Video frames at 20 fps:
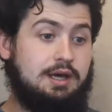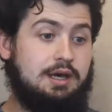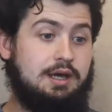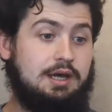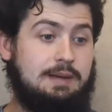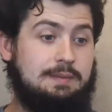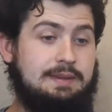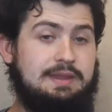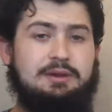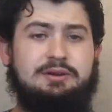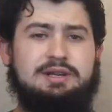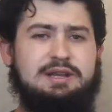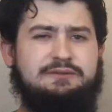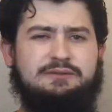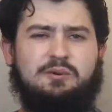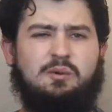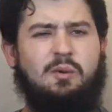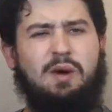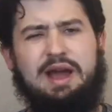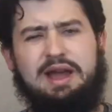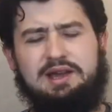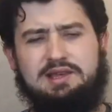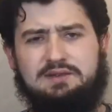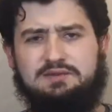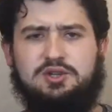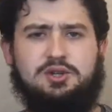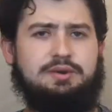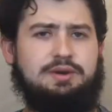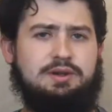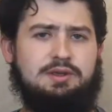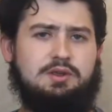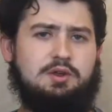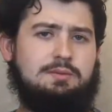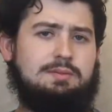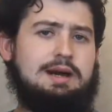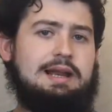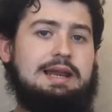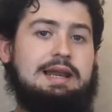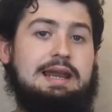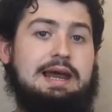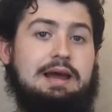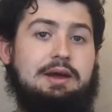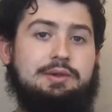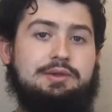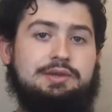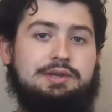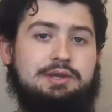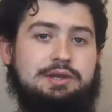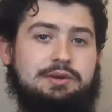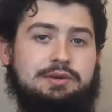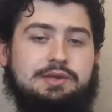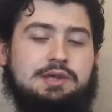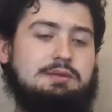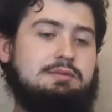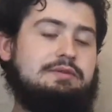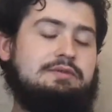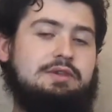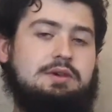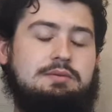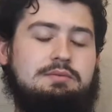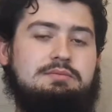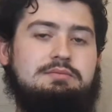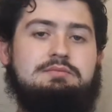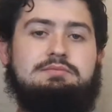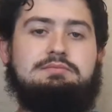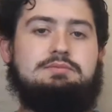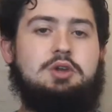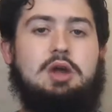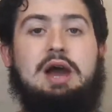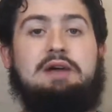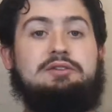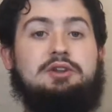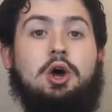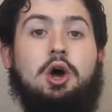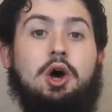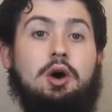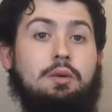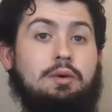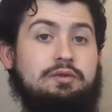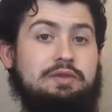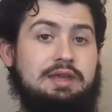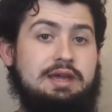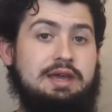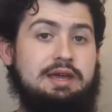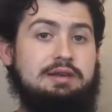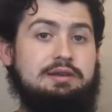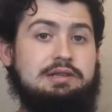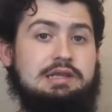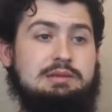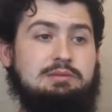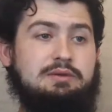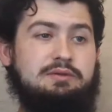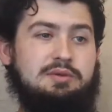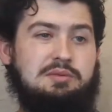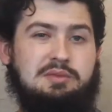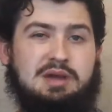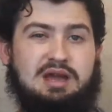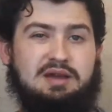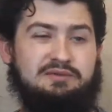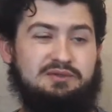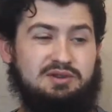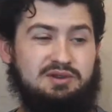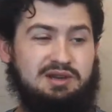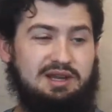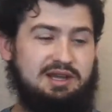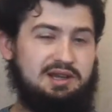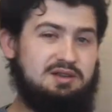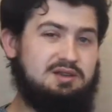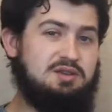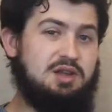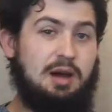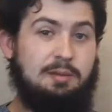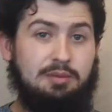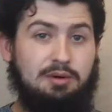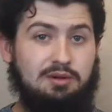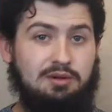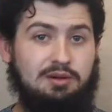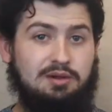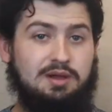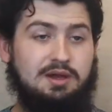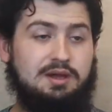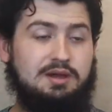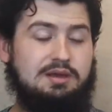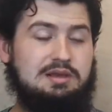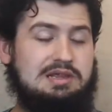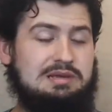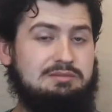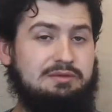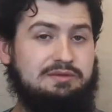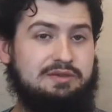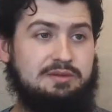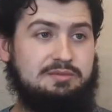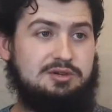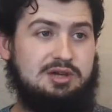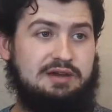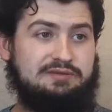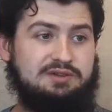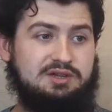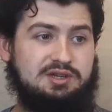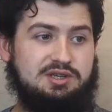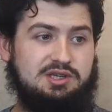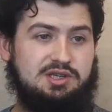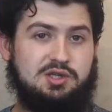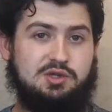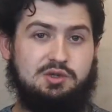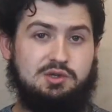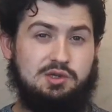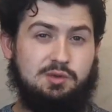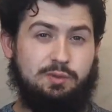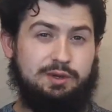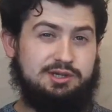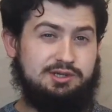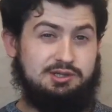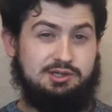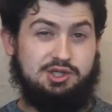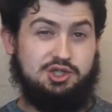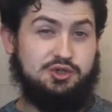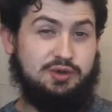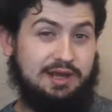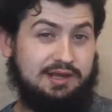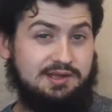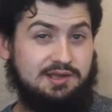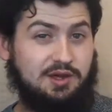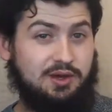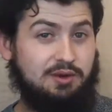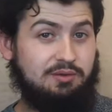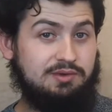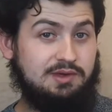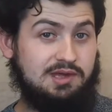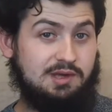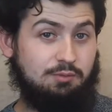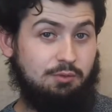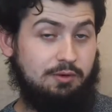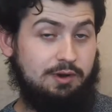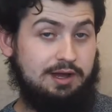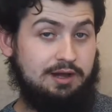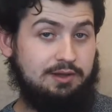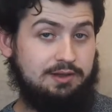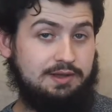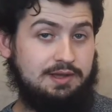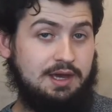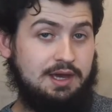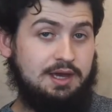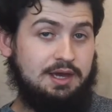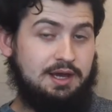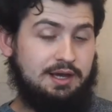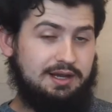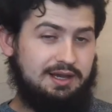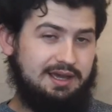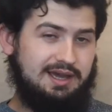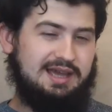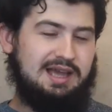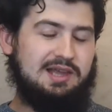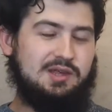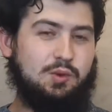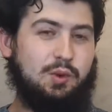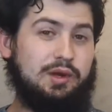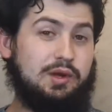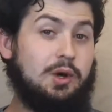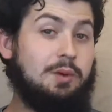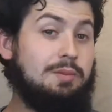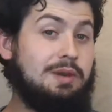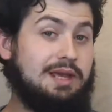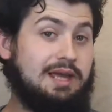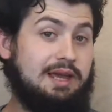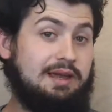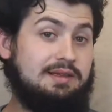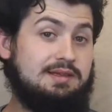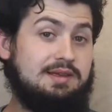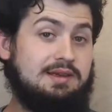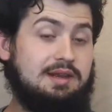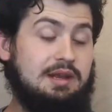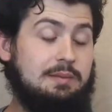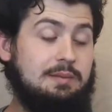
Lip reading: And there are different ways of doing Somali nouns. You know, some of them you have an O on the end, some of them you have to like double, some of them you have to switch the stress tone to somewhere else, and it gets quite complicated.